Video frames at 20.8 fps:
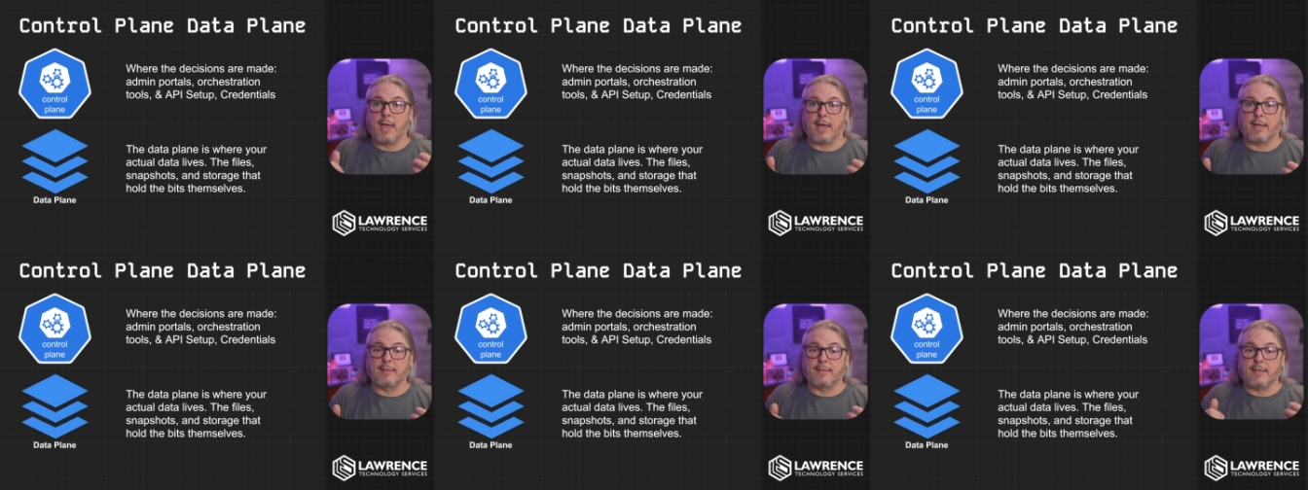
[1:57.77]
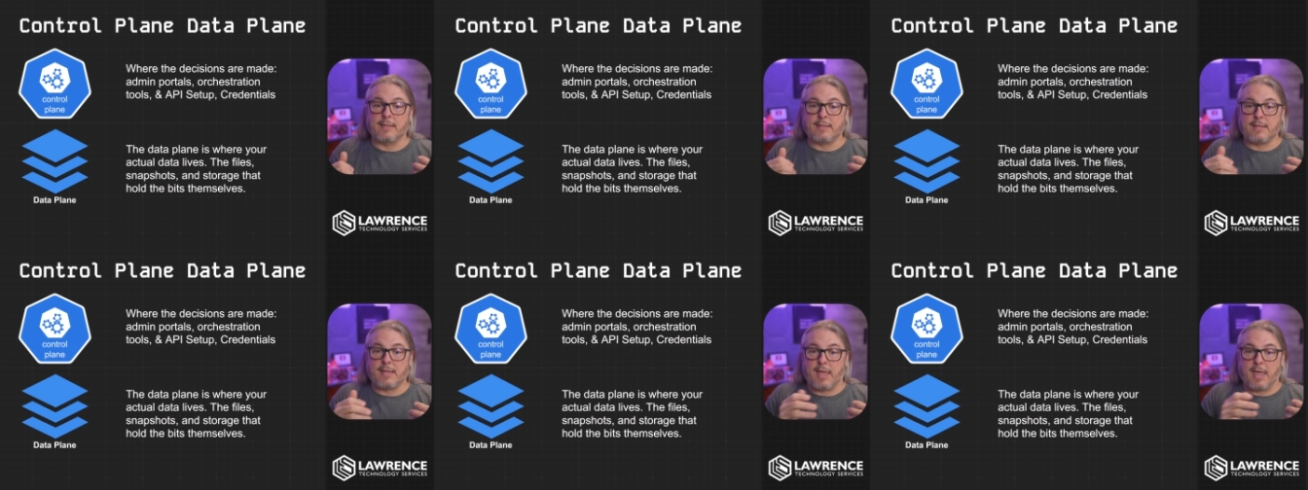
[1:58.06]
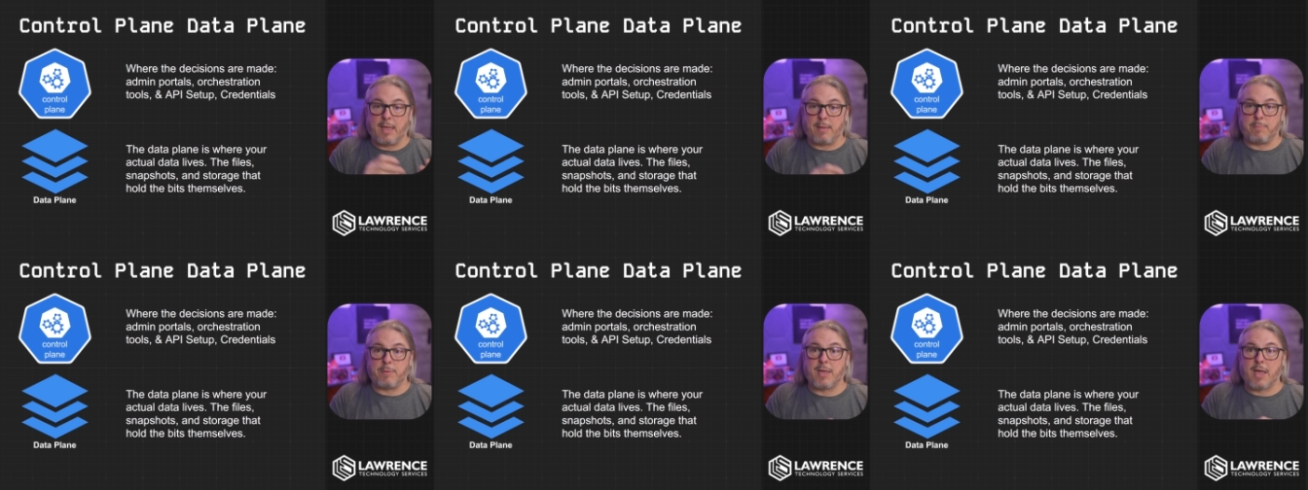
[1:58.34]
and then
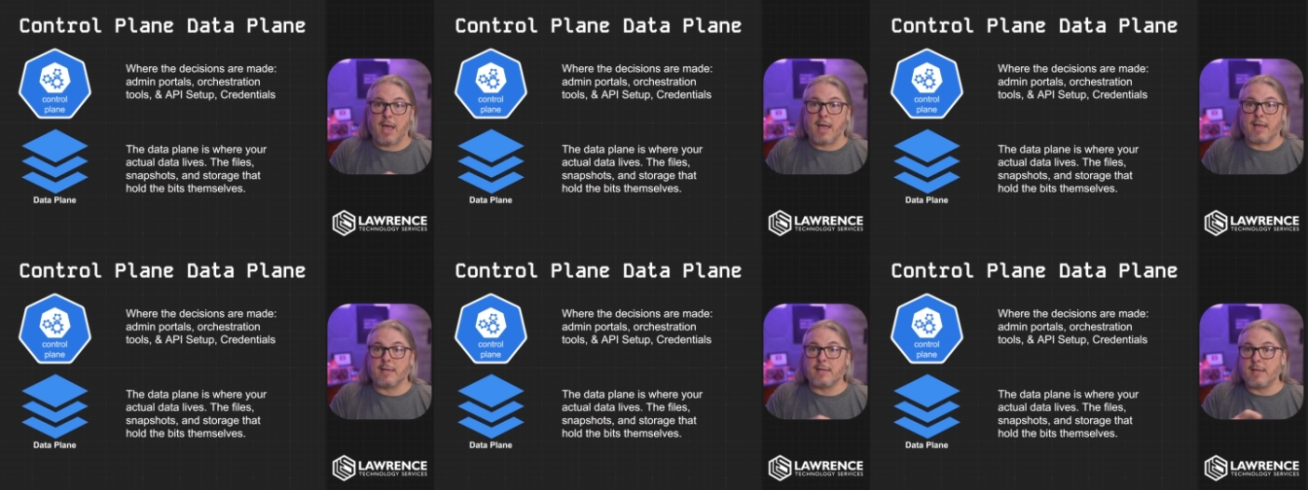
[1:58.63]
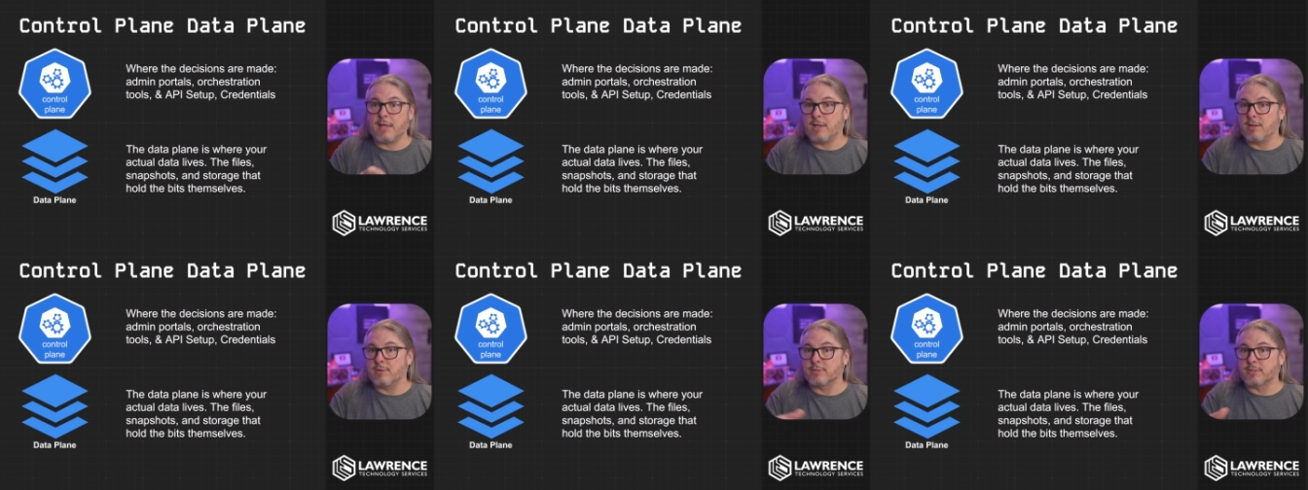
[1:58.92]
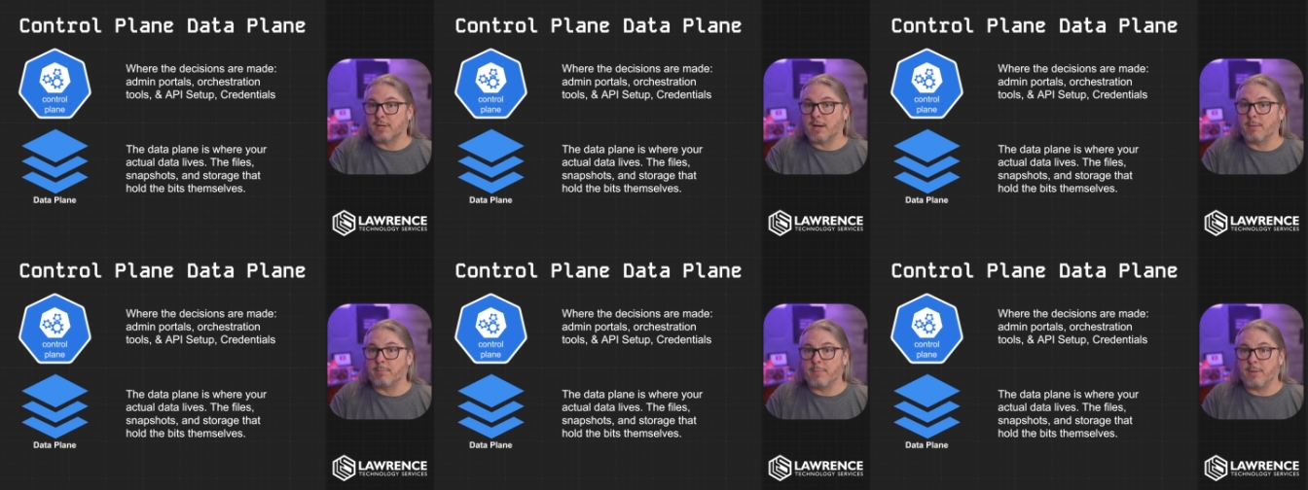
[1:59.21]
the API key you
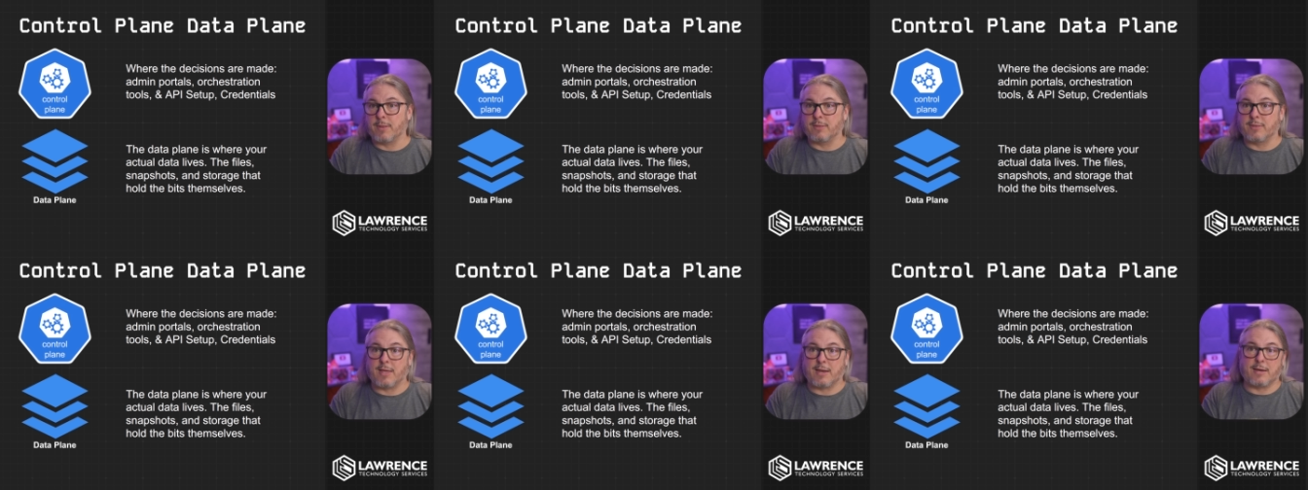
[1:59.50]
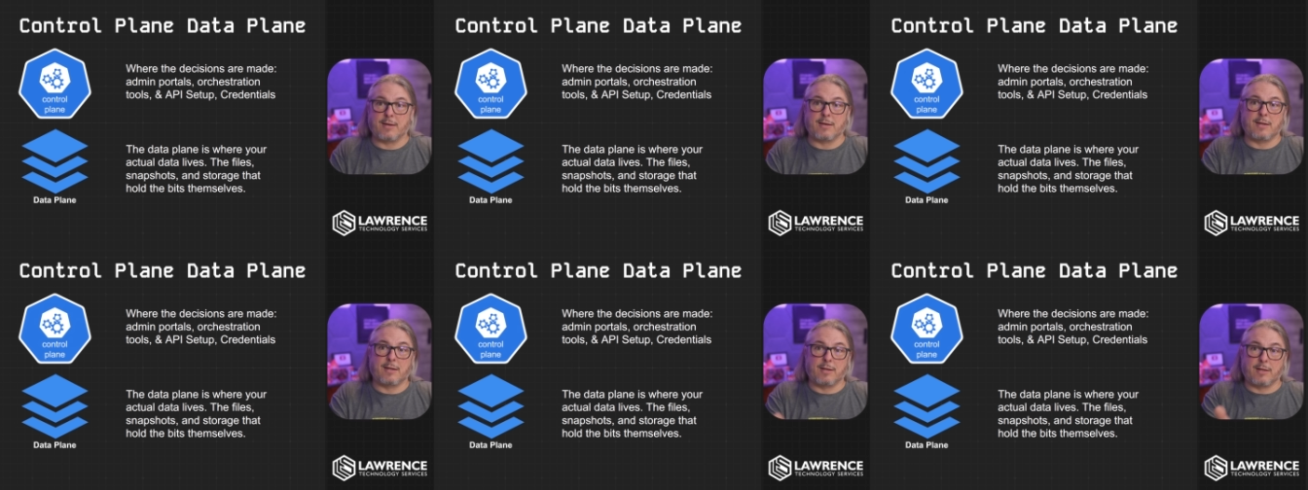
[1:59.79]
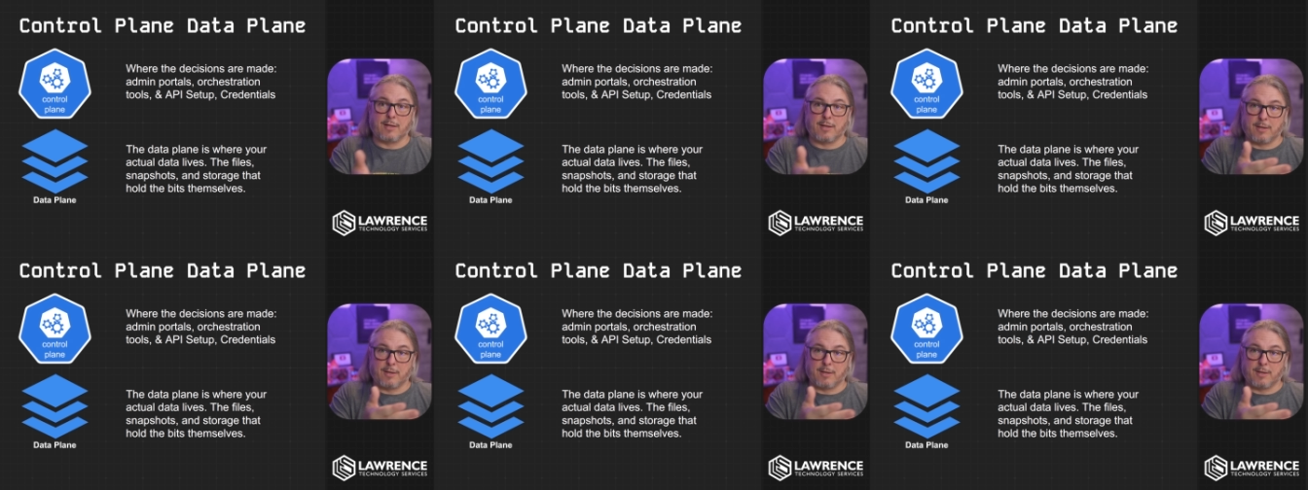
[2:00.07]
set up, then